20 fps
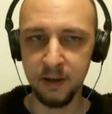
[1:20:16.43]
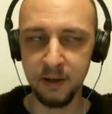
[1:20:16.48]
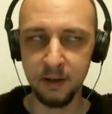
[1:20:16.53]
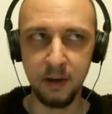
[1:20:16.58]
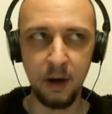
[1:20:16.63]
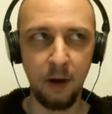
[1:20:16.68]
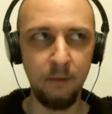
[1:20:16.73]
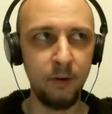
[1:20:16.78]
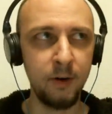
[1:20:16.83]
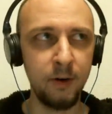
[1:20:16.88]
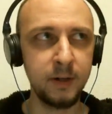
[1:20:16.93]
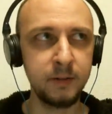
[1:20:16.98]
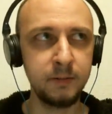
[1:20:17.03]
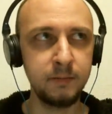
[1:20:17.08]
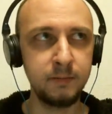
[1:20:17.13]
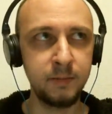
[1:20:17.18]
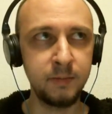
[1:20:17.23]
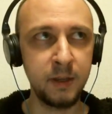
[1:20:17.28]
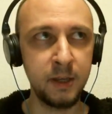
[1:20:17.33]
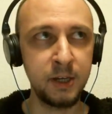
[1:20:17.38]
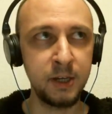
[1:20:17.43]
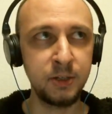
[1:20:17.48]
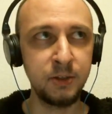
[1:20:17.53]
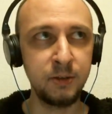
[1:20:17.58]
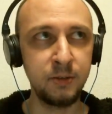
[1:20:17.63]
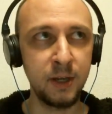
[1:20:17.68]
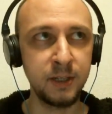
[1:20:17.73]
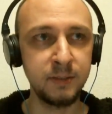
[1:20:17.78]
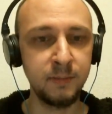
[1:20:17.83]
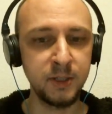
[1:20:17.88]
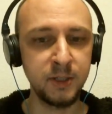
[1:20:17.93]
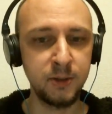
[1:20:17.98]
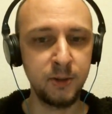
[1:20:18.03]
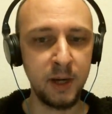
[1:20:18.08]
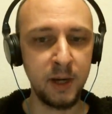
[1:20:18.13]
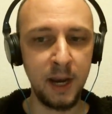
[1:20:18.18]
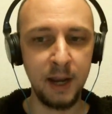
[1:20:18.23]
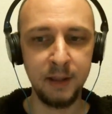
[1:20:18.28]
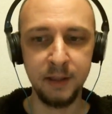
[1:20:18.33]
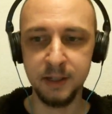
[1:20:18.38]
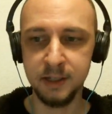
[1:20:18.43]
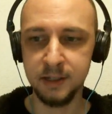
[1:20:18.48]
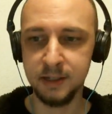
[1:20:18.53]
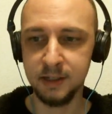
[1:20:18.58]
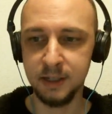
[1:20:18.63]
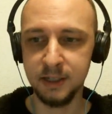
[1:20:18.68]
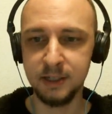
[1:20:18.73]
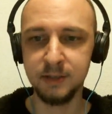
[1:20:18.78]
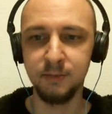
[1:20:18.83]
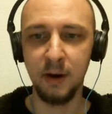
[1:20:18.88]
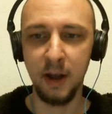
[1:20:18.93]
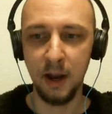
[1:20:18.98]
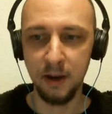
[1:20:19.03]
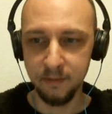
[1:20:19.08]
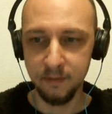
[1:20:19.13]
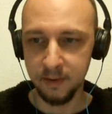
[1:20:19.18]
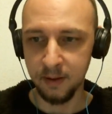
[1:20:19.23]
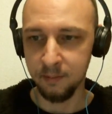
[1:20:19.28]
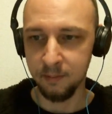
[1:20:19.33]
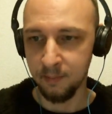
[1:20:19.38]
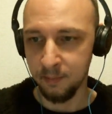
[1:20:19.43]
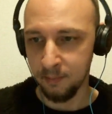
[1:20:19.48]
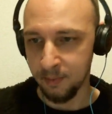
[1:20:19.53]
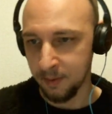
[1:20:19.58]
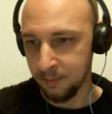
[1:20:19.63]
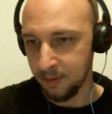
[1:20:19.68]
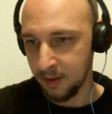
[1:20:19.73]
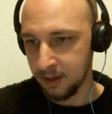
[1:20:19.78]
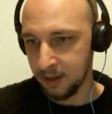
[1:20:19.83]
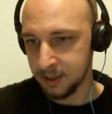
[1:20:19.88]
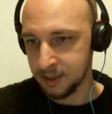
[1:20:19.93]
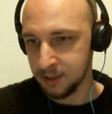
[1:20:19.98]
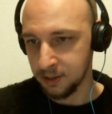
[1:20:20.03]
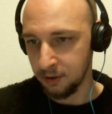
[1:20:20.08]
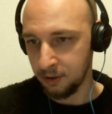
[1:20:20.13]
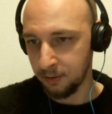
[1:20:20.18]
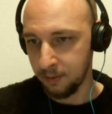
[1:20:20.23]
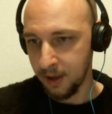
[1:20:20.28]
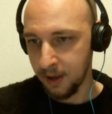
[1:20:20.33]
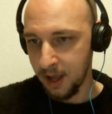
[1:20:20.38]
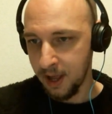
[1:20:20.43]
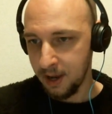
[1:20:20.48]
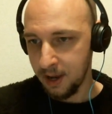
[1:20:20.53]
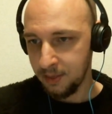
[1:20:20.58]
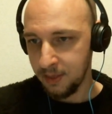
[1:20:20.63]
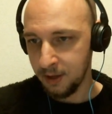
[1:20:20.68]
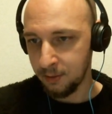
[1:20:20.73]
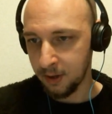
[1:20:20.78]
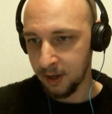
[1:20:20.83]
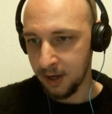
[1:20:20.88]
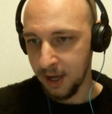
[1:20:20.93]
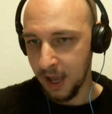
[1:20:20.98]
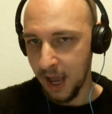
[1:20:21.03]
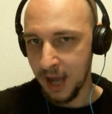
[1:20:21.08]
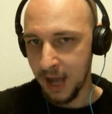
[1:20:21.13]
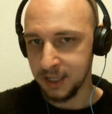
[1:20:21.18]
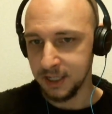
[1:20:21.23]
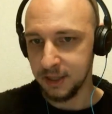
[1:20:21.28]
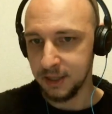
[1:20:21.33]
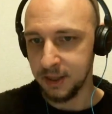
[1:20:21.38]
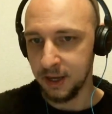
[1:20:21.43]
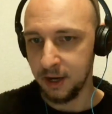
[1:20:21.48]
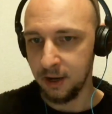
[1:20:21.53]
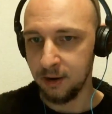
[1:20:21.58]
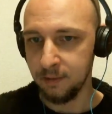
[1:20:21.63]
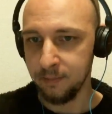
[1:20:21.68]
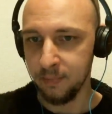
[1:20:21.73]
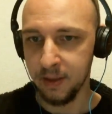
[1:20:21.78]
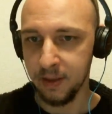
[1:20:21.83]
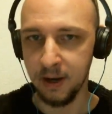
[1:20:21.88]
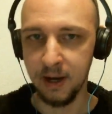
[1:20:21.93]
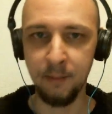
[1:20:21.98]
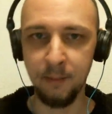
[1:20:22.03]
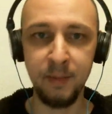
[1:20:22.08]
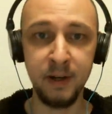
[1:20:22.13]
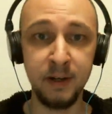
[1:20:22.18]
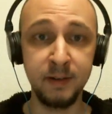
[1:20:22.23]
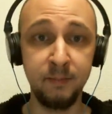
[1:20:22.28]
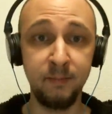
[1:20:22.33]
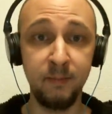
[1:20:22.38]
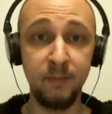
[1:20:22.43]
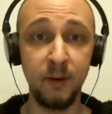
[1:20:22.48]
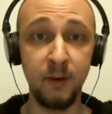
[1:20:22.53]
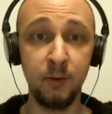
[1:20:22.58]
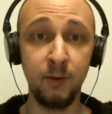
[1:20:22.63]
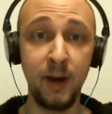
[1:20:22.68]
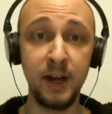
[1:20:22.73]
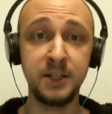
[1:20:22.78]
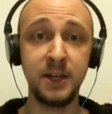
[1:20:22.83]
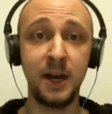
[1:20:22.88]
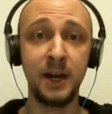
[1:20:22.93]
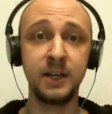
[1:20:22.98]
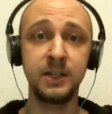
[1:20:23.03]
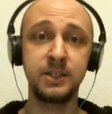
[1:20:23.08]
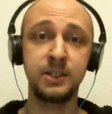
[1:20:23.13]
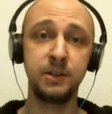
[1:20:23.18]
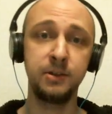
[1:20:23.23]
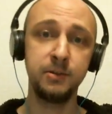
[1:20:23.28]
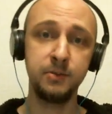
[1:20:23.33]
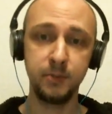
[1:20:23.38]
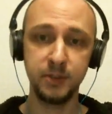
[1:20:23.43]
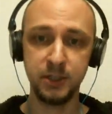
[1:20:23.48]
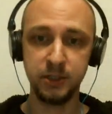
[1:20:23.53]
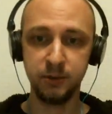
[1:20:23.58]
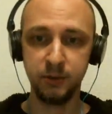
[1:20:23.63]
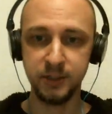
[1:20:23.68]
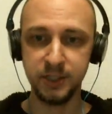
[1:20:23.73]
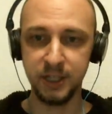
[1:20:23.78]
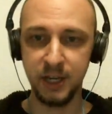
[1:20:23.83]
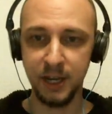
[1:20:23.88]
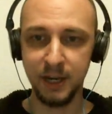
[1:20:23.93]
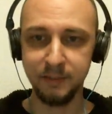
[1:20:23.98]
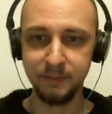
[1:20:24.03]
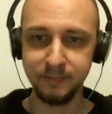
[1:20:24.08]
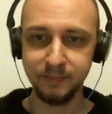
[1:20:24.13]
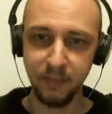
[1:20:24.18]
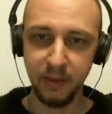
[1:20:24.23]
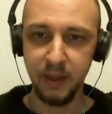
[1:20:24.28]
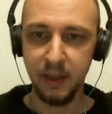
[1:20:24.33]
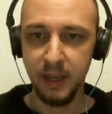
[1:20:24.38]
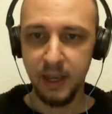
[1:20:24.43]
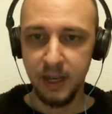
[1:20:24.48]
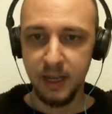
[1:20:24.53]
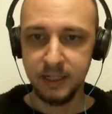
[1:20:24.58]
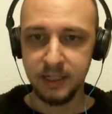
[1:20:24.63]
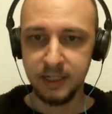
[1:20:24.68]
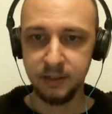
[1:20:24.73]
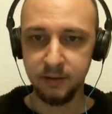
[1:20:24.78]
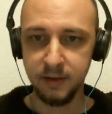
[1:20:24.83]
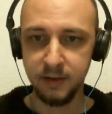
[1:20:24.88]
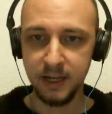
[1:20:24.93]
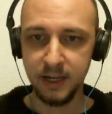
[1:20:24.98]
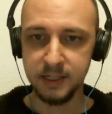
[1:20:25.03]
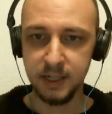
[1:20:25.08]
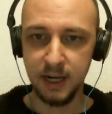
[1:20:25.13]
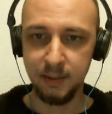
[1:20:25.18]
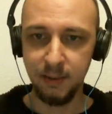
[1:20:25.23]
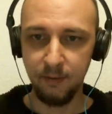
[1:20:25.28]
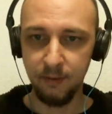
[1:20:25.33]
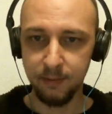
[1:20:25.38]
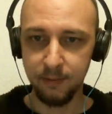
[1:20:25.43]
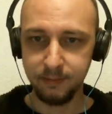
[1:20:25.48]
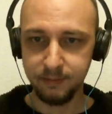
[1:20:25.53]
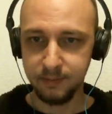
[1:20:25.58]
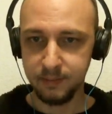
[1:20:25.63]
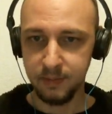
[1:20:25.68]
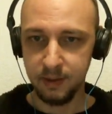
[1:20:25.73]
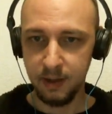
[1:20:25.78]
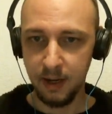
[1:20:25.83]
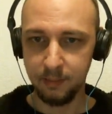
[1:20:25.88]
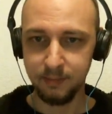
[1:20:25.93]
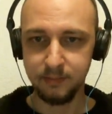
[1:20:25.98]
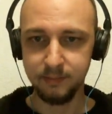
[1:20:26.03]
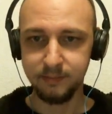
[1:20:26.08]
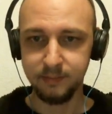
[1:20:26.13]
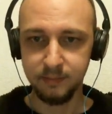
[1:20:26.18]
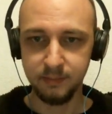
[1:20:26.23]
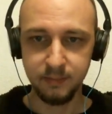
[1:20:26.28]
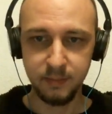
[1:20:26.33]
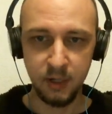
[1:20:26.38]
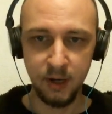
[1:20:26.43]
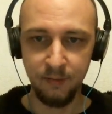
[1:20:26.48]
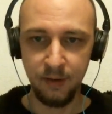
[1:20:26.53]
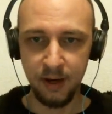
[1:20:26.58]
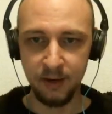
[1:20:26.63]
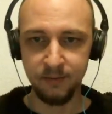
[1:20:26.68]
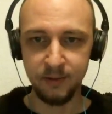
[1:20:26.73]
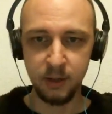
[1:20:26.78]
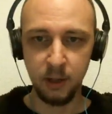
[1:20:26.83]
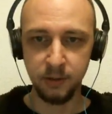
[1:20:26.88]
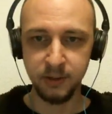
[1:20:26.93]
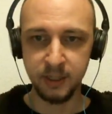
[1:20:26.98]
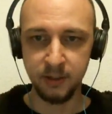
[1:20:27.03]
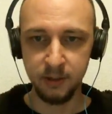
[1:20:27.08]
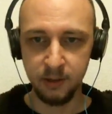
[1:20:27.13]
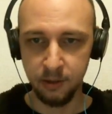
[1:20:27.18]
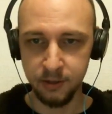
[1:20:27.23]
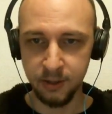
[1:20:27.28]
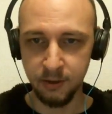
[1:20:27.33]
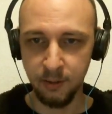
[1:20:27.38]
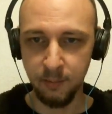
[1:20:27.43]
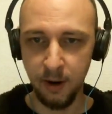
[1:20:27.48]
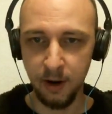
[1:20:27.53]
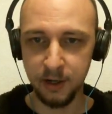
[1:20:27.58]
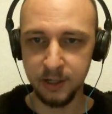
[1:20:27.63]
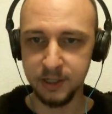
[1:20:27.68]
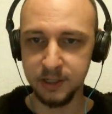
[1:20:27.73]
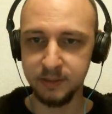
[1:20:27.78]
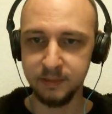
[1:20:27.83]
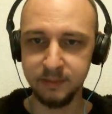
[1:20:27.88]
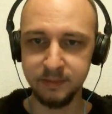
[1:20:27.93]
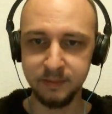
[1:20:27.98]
covered the issue as much as we can this drive. So I think we're going to end it there. Been great talking to you. We should do this again. Till next time. Yep. Do you have any closing remarks?